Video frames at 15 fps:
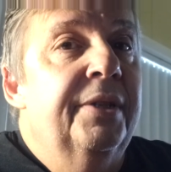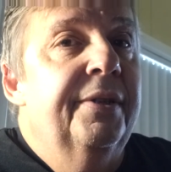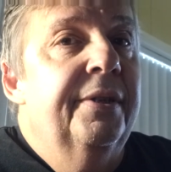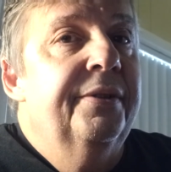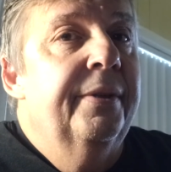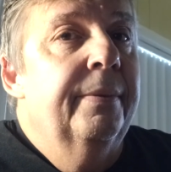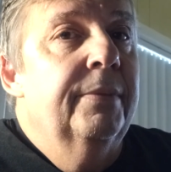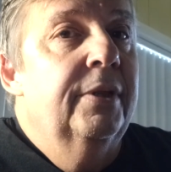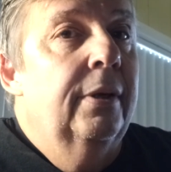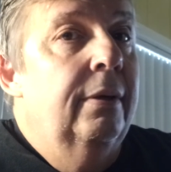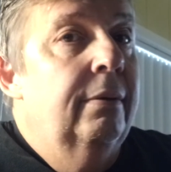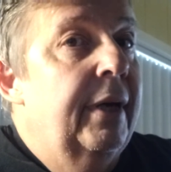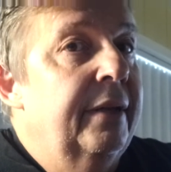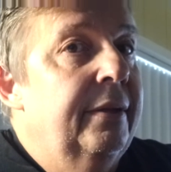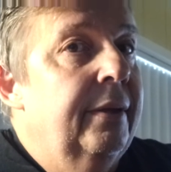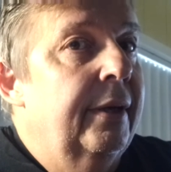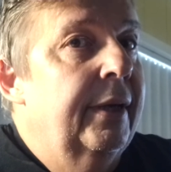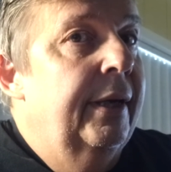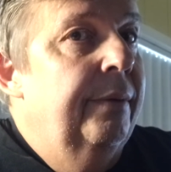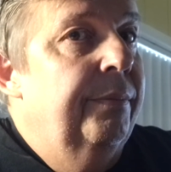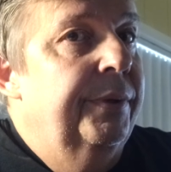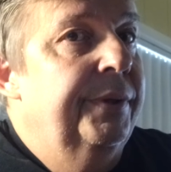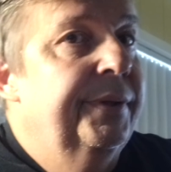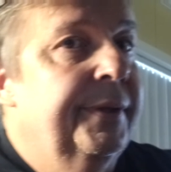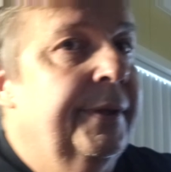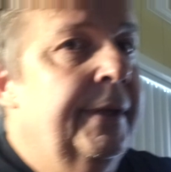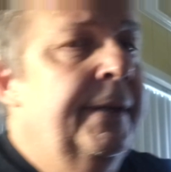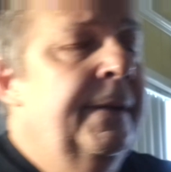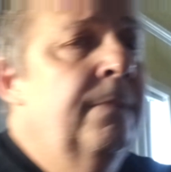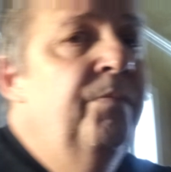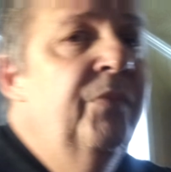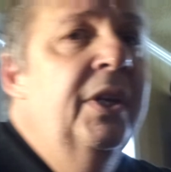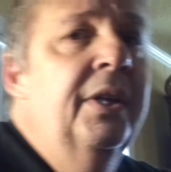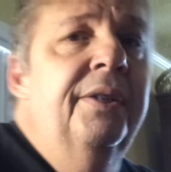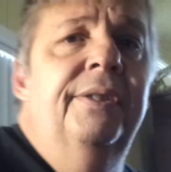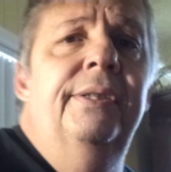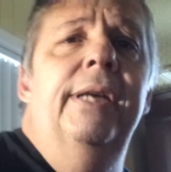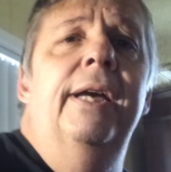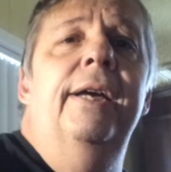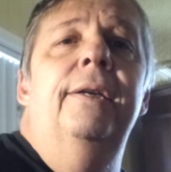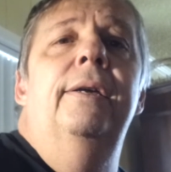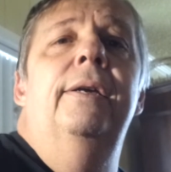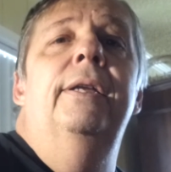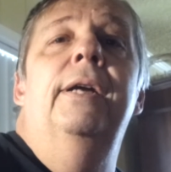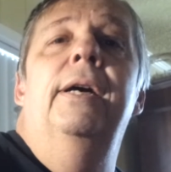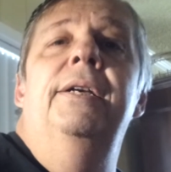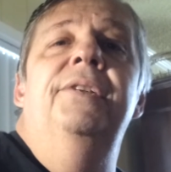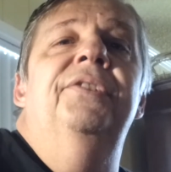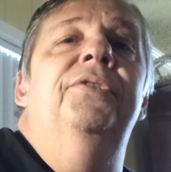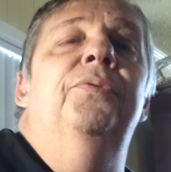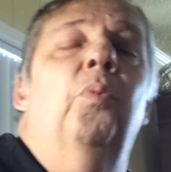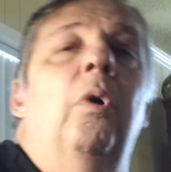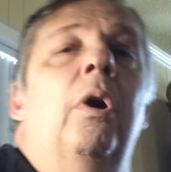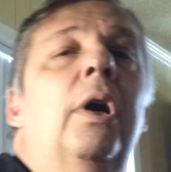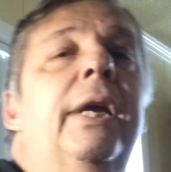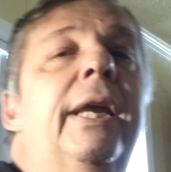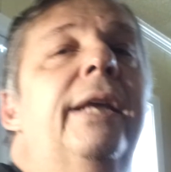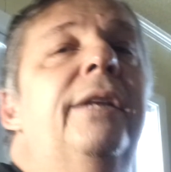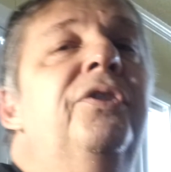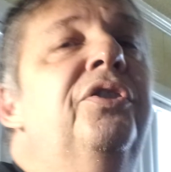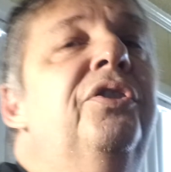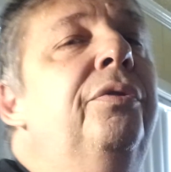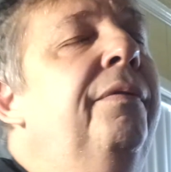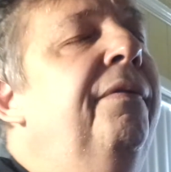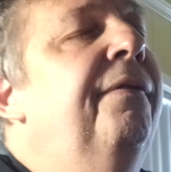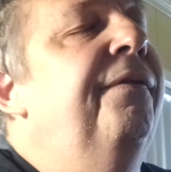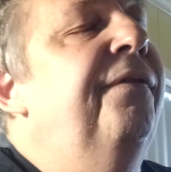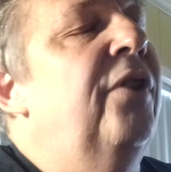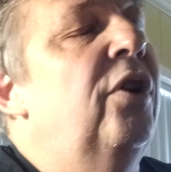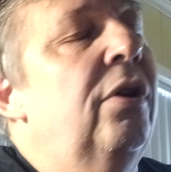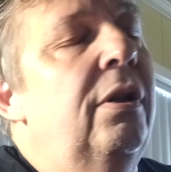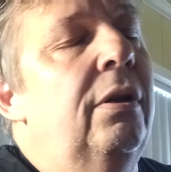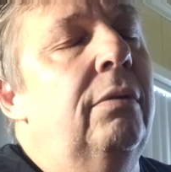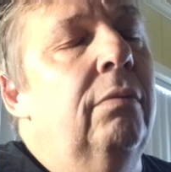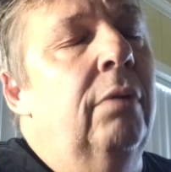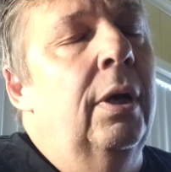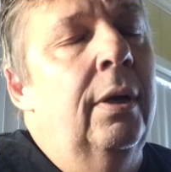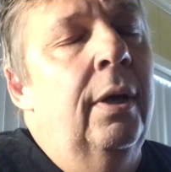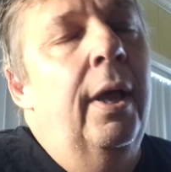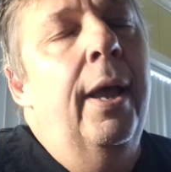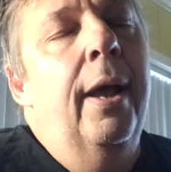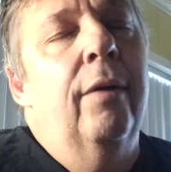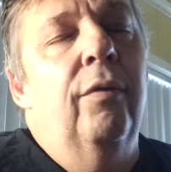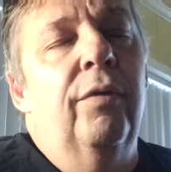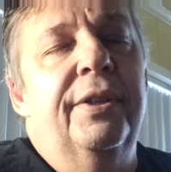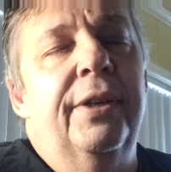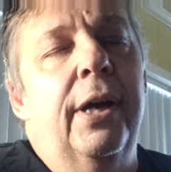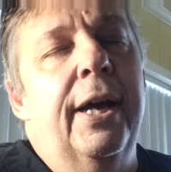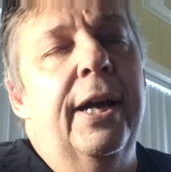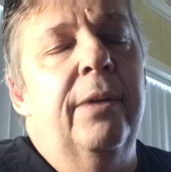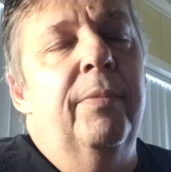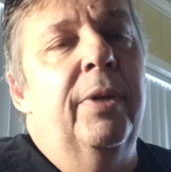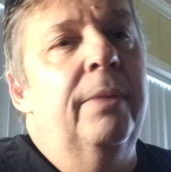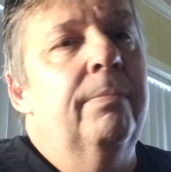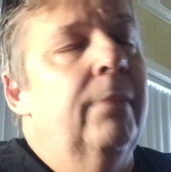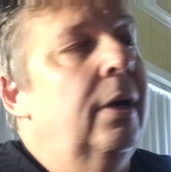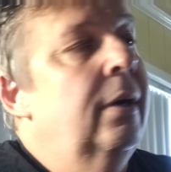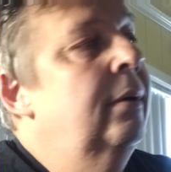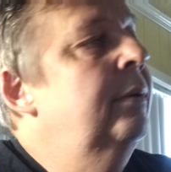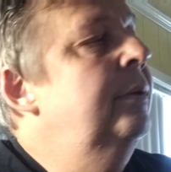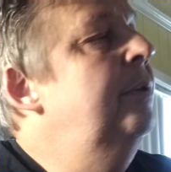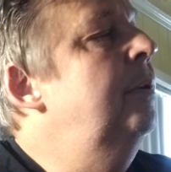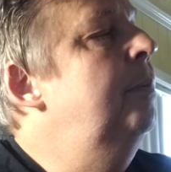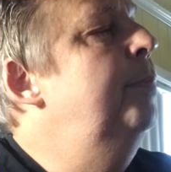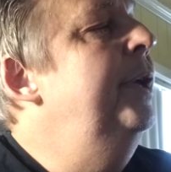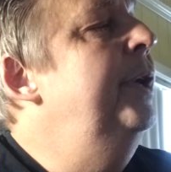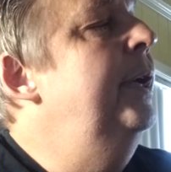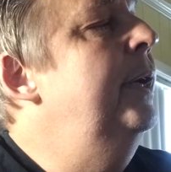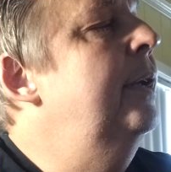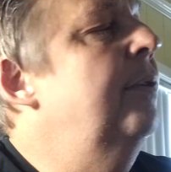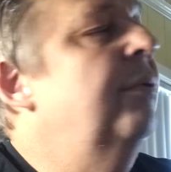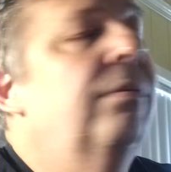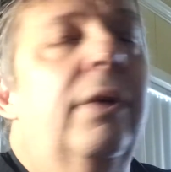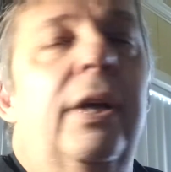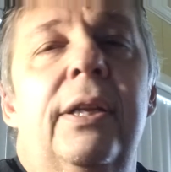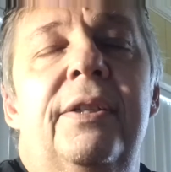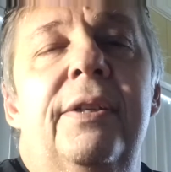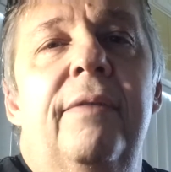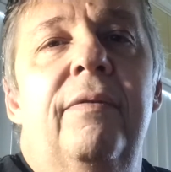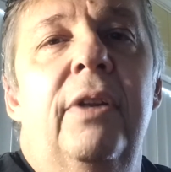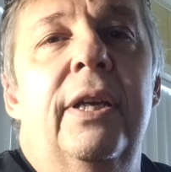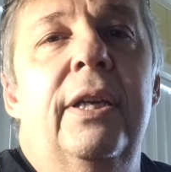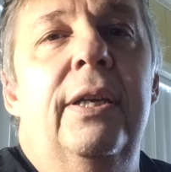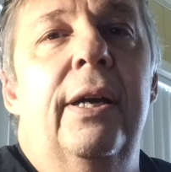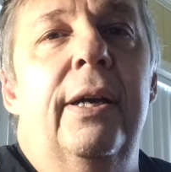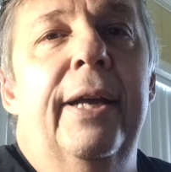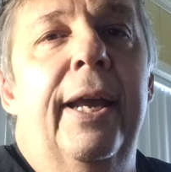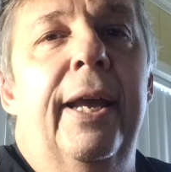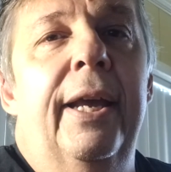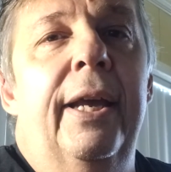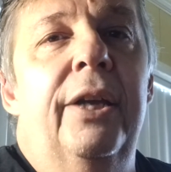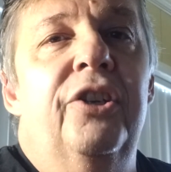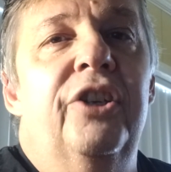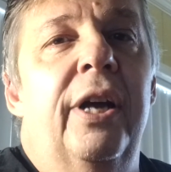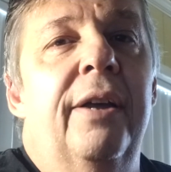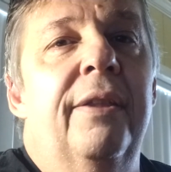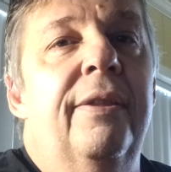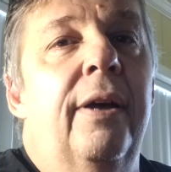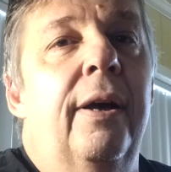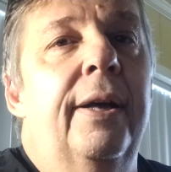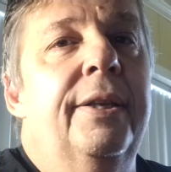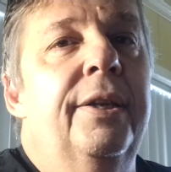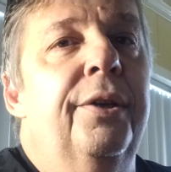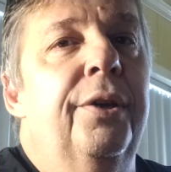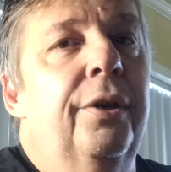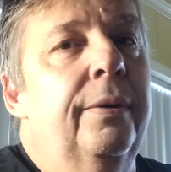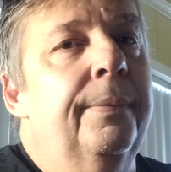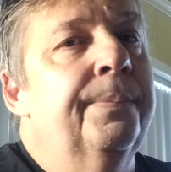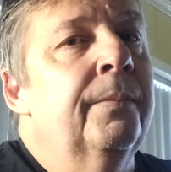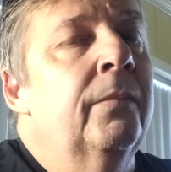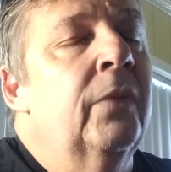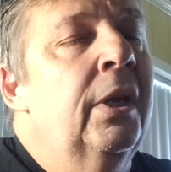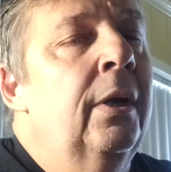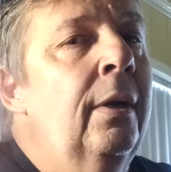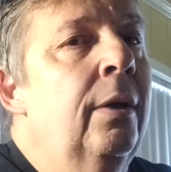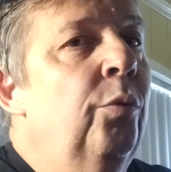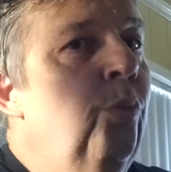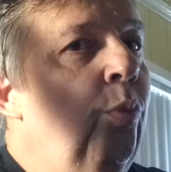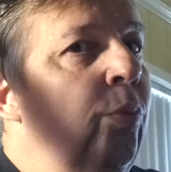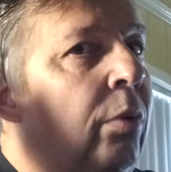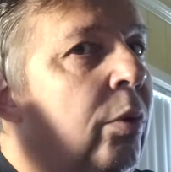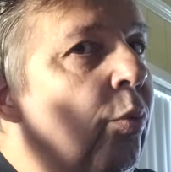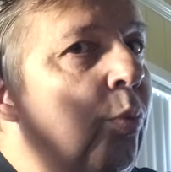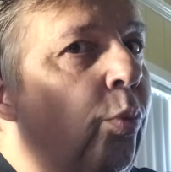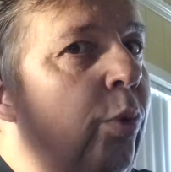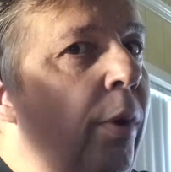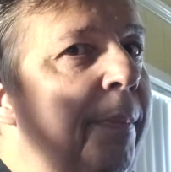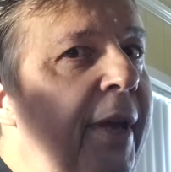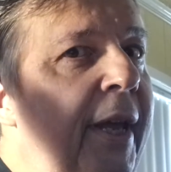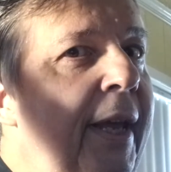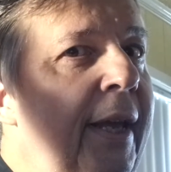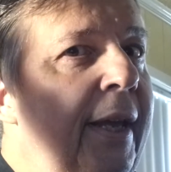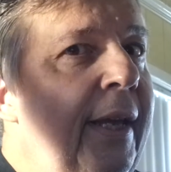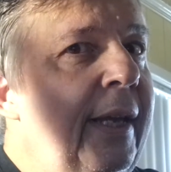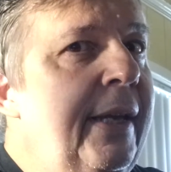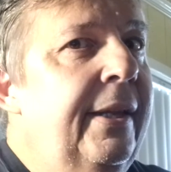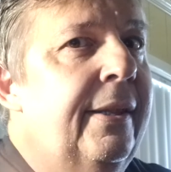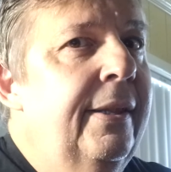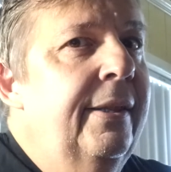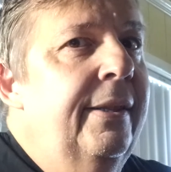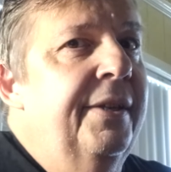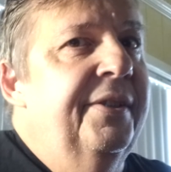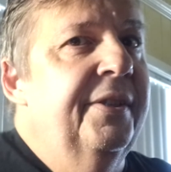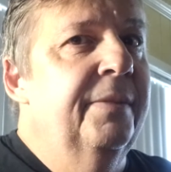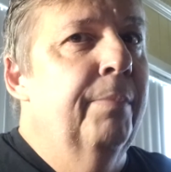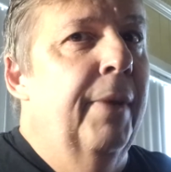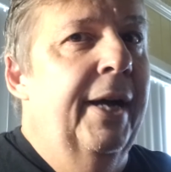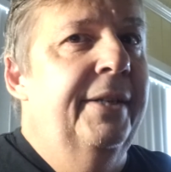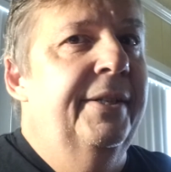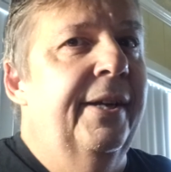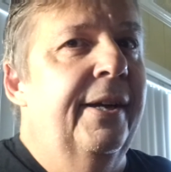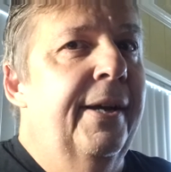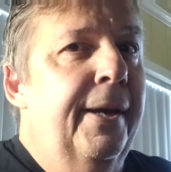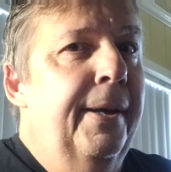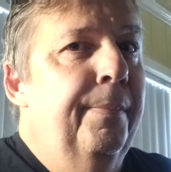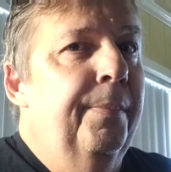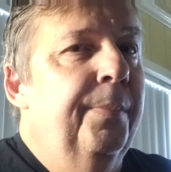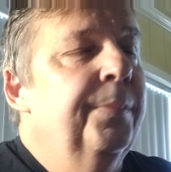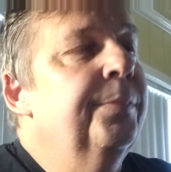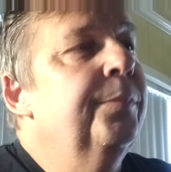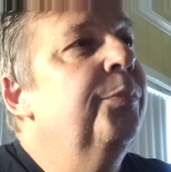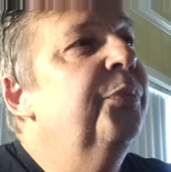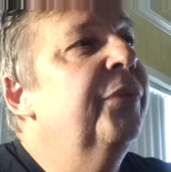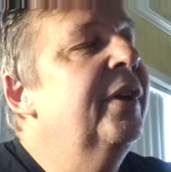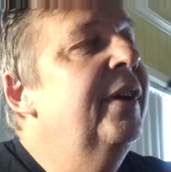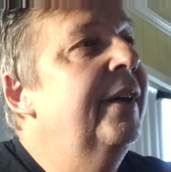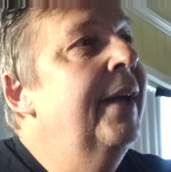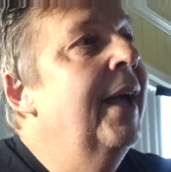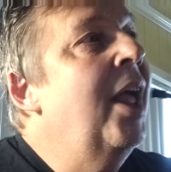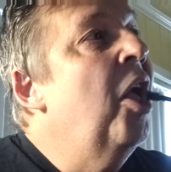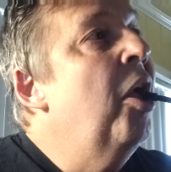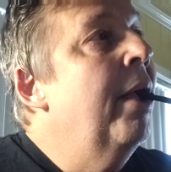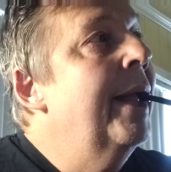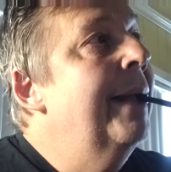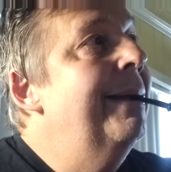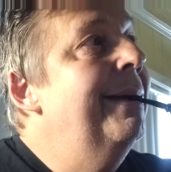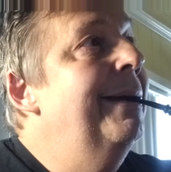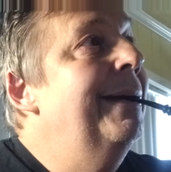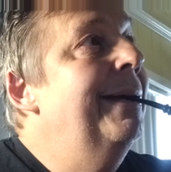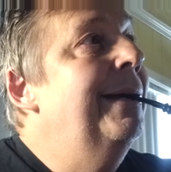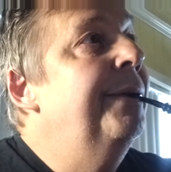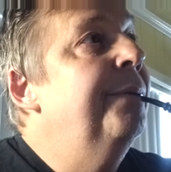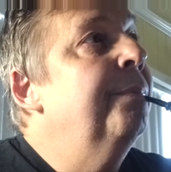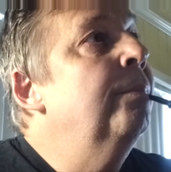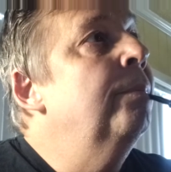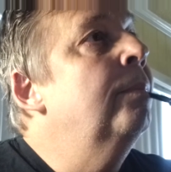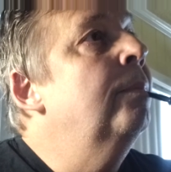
system, so I thought I was set, and I swung into full retirement mode. Being at a relatively young age, I thought, you know, whoopee, this is my time. And